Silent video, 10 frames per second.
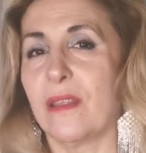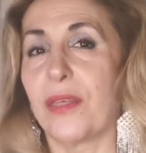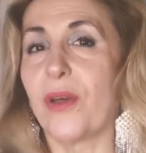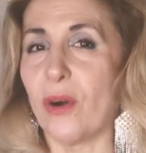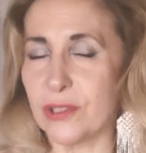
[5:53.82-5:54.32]

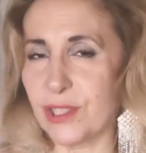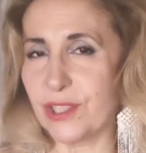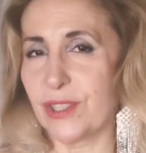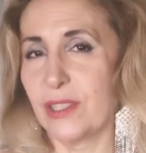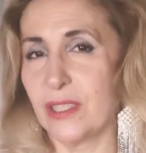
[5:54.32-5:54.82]

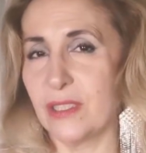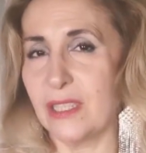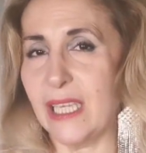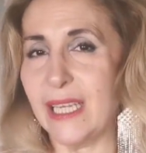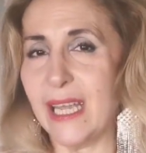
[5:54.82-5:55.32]
thoughts,
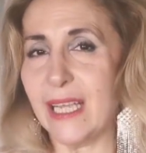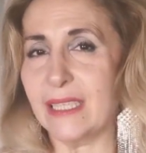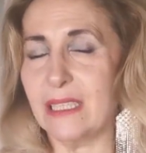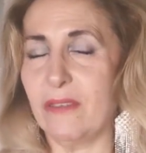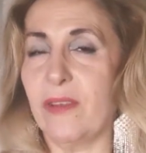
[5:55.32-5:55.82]
the
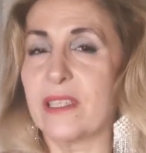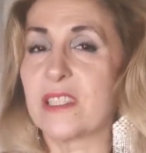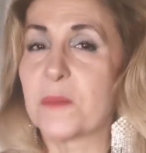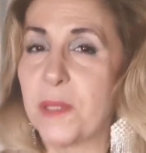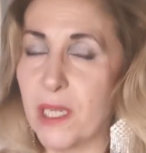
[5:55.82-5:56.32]
negative
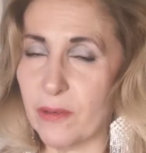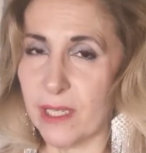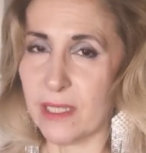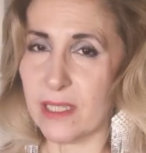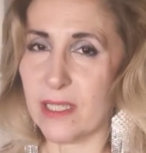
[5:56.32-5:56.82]

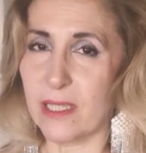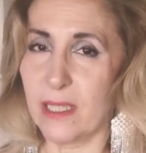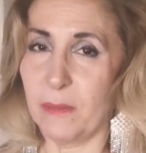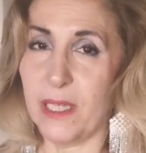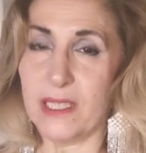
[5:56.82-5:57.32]
experience,
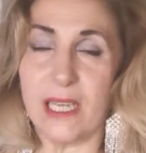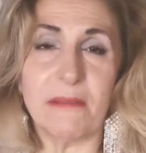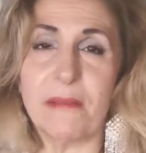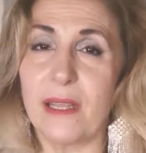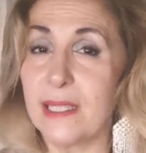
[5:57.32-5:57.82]
because
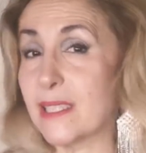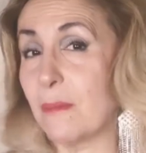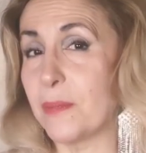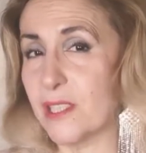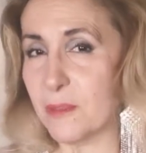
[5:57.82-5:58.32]
everything is a
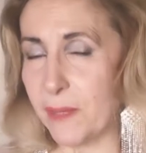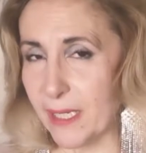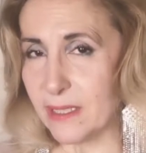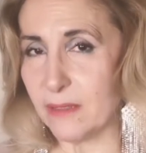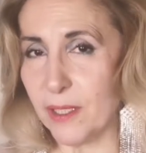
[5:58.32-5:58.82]

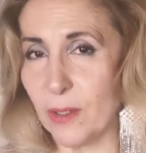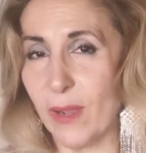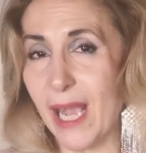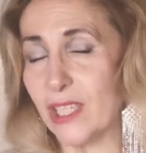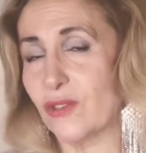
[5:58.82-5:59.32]
perspective.
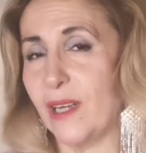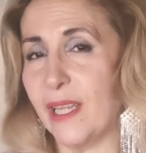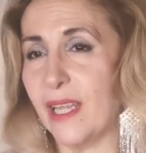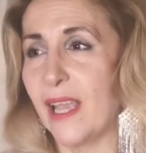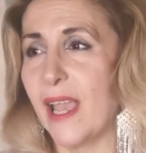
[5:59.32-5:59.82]

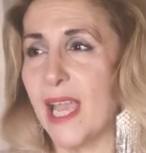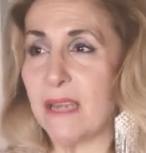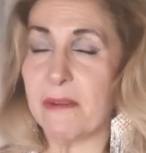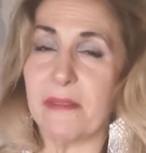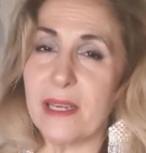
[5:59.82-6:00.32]
Actually,
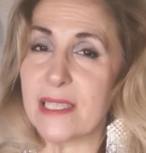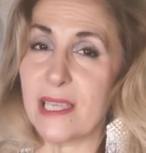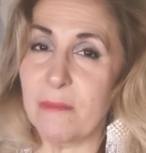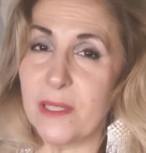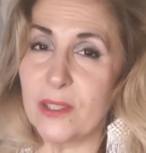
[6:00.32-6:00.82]
everything is
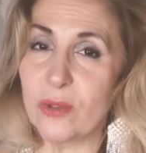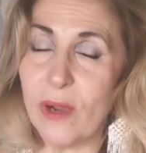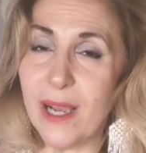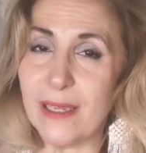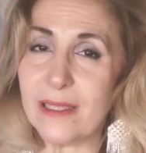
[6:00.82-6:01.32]
happening to
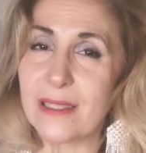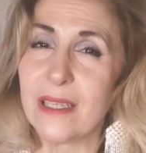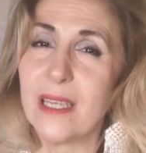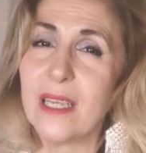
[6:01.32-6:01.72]
us